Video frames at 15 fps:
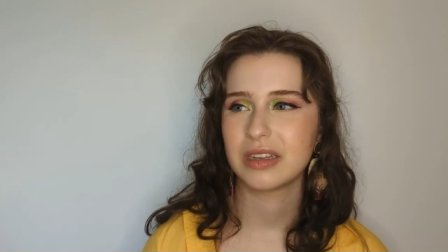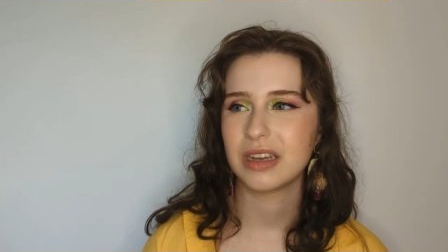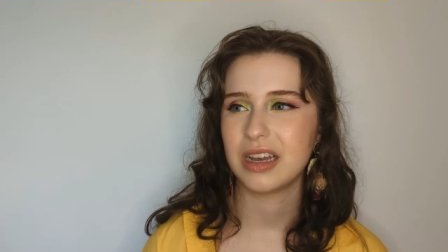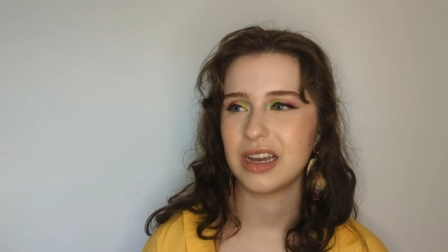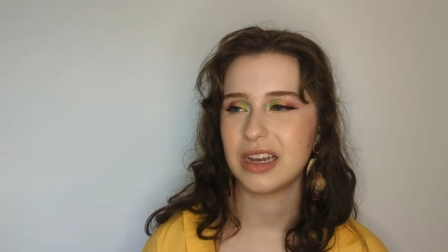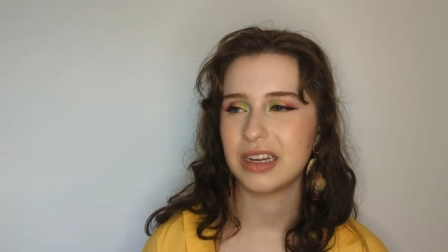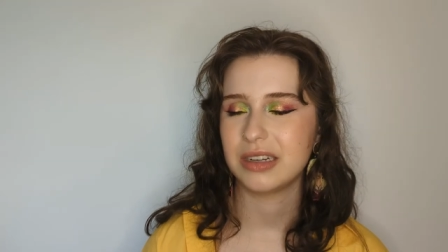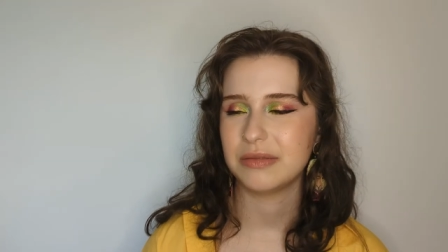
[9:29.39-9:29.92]

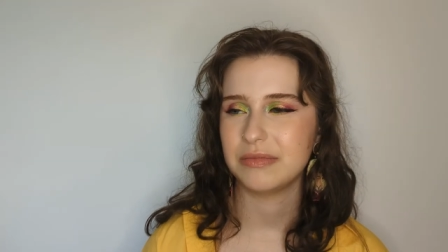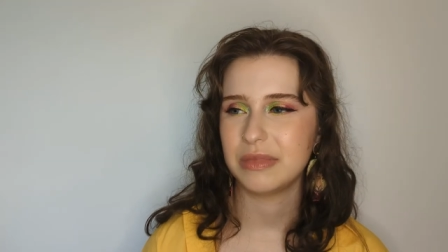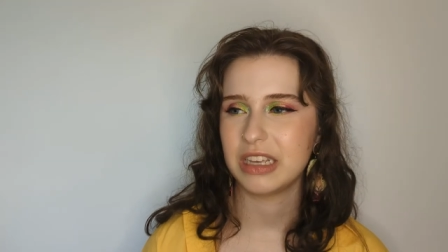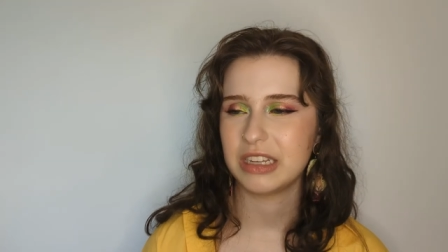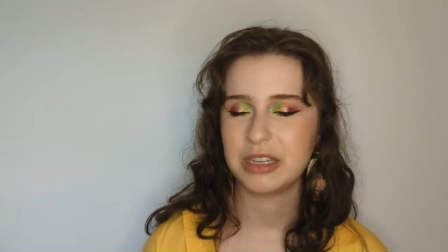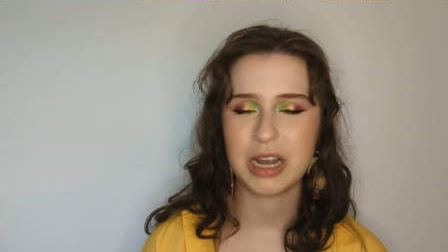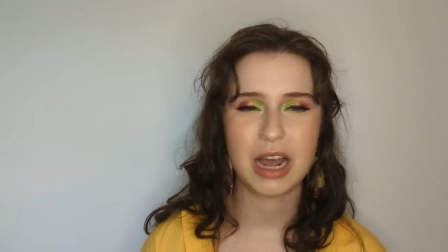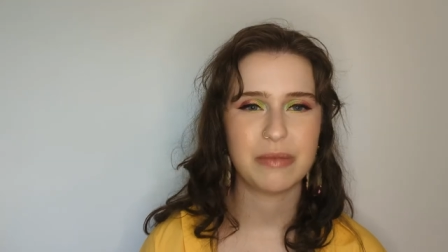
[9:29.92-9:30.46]
uh,
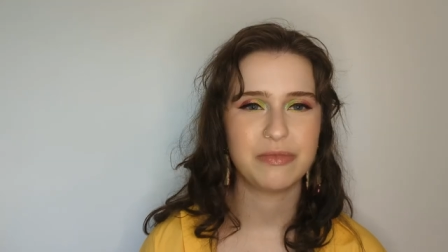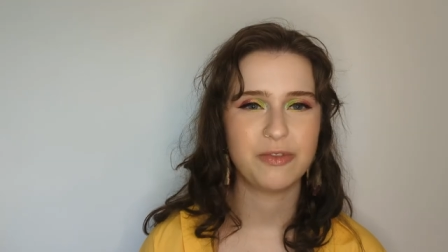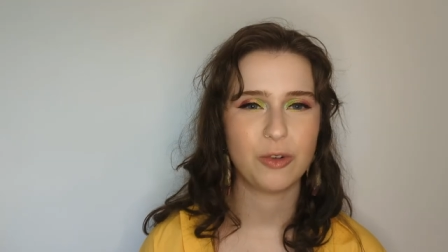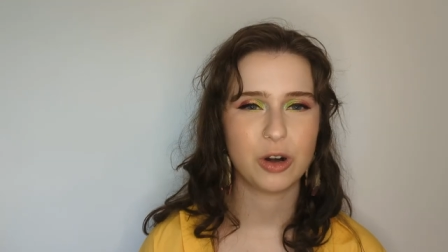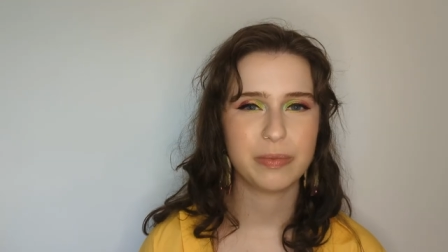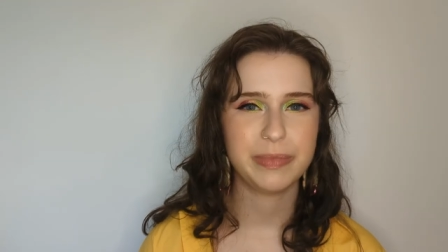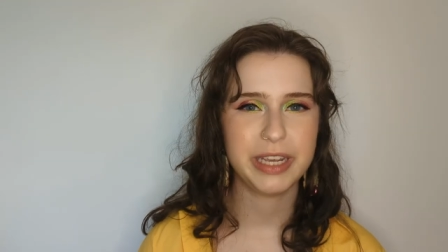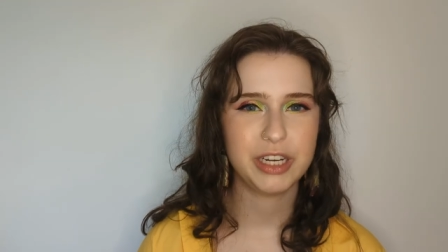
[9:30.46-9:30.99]
the Tom
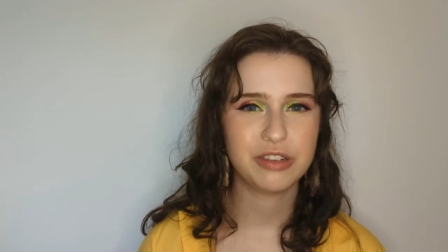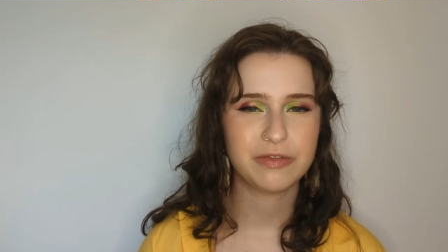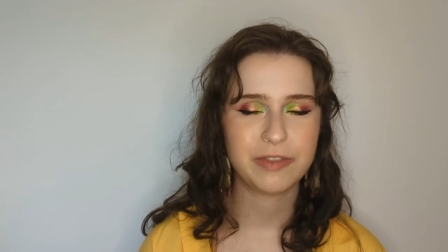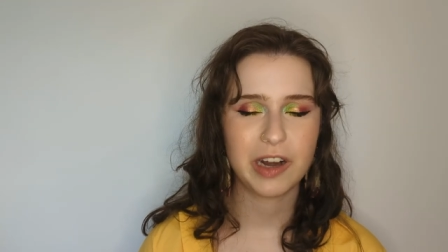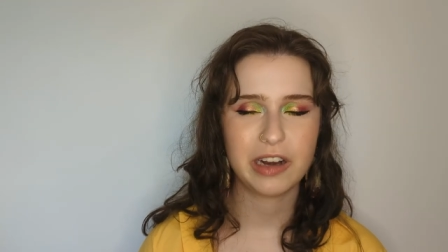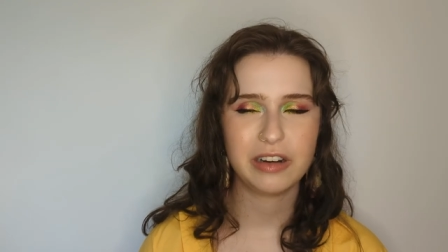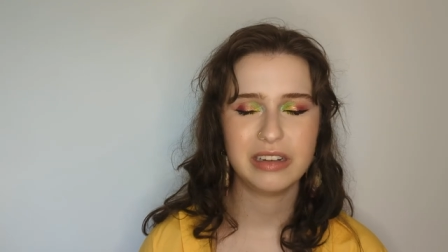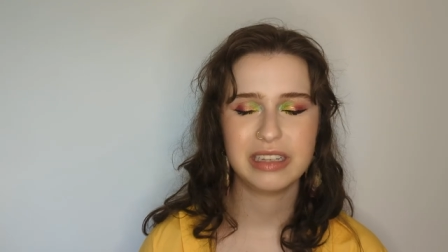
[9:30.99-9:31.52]
Ford peach
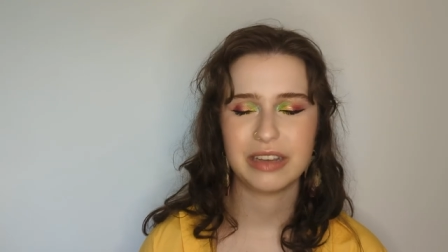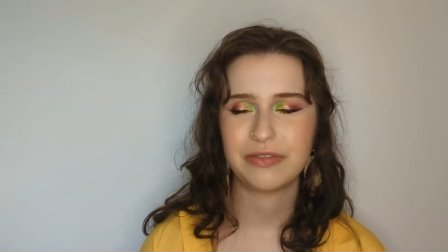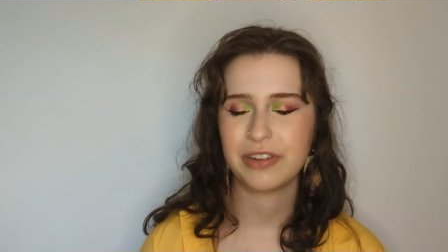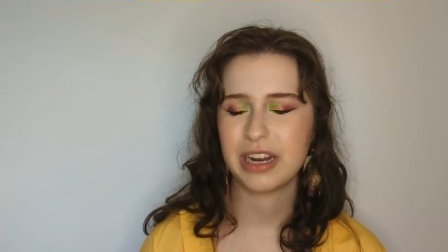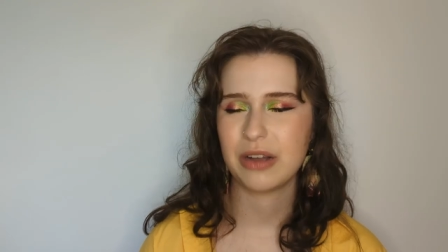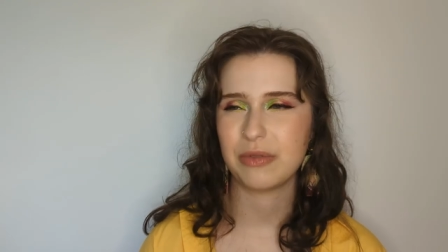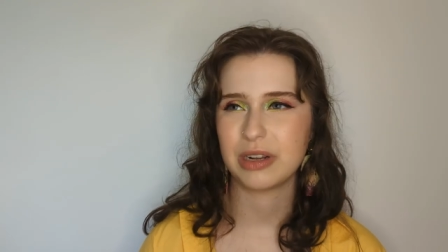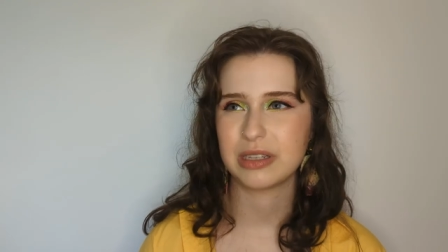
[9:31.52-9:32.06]
fragrance. I
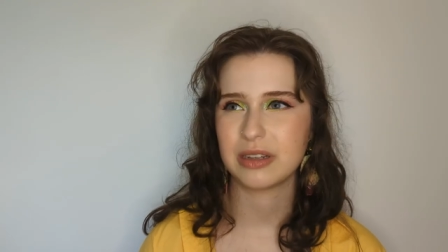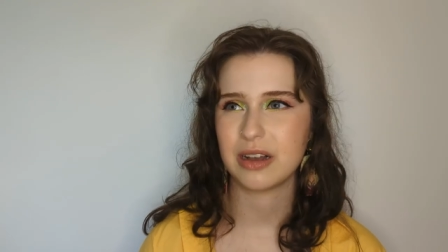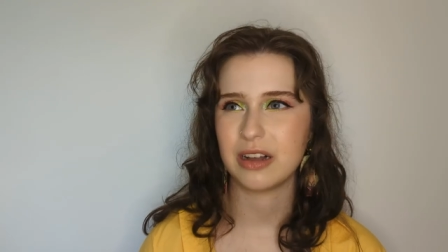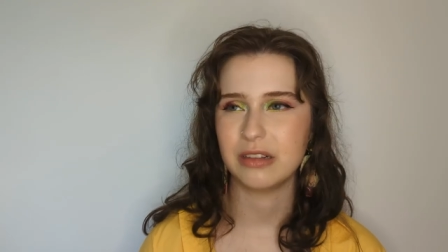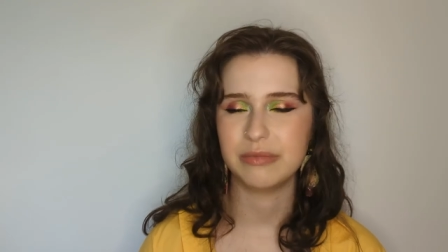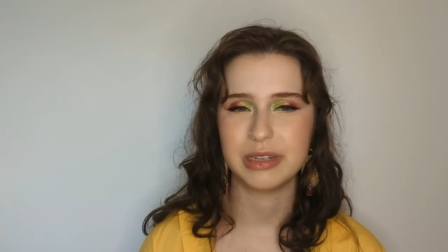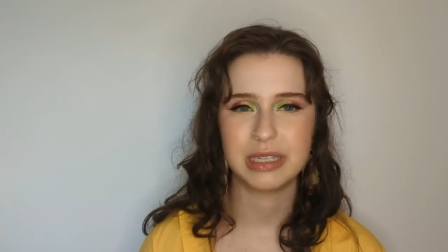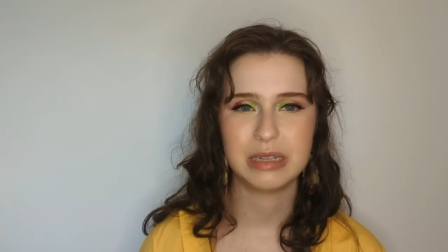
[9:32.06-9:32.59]
forget what it's
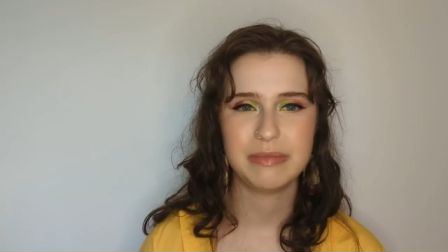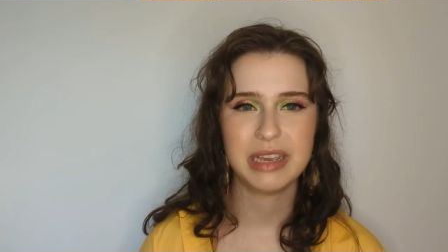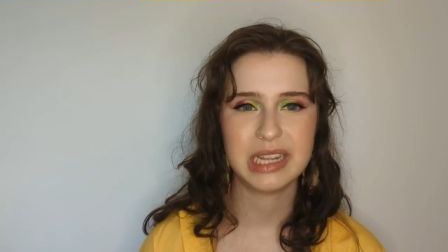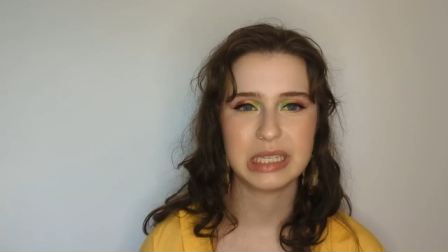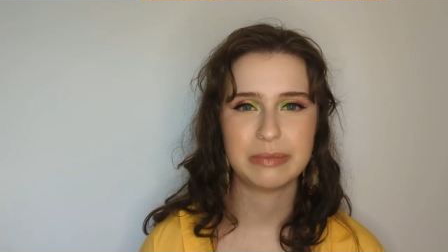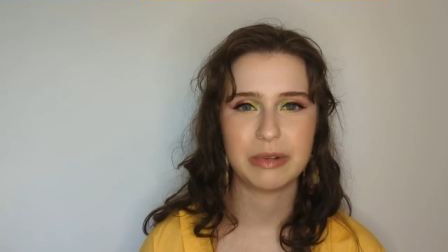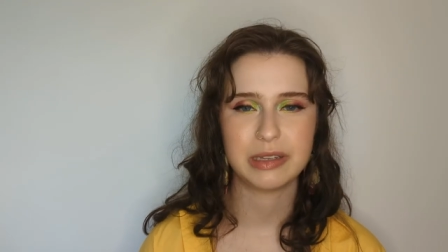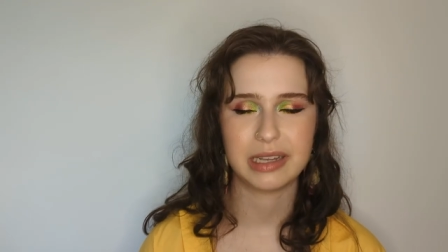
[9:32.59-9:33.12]
called, but to me
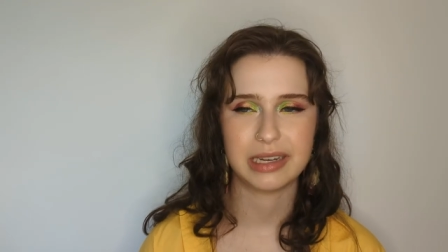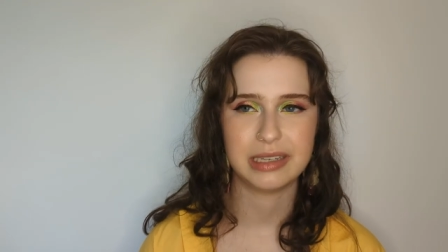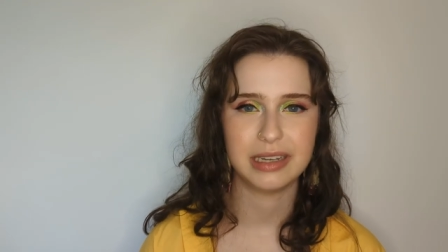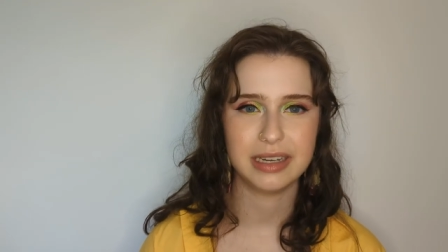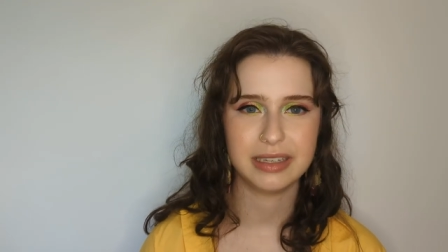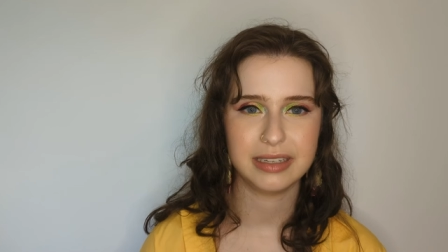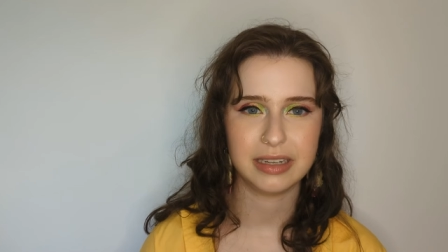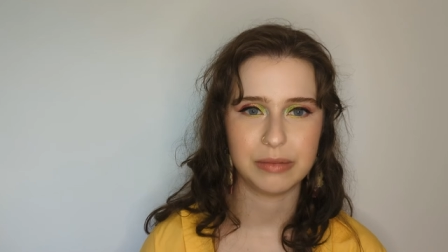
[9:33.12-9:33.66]
it smells like
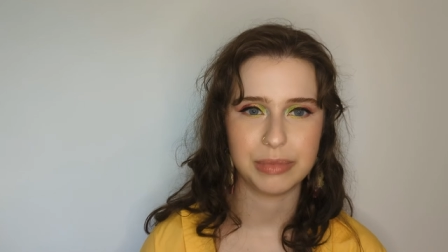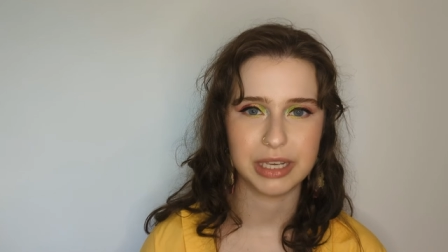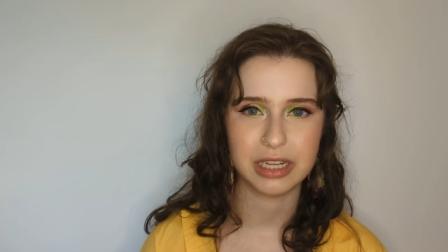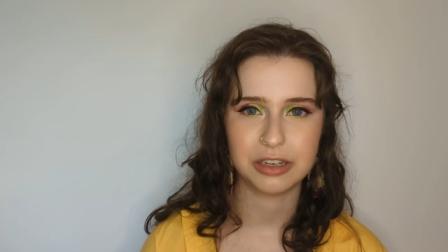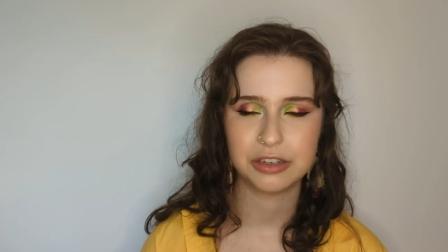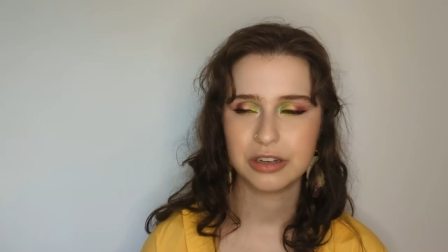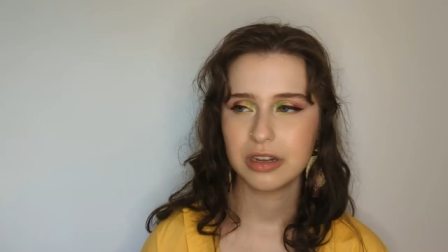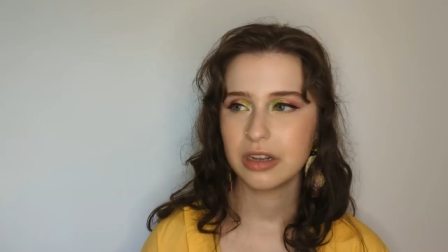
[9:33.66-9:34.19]
dusty
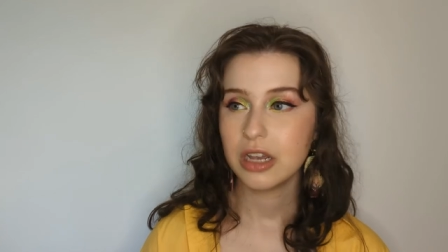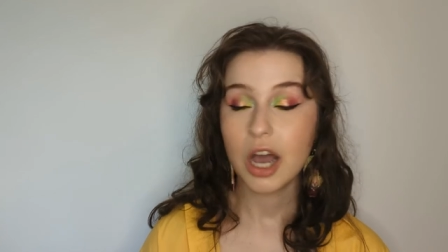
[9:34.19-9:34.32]
peach.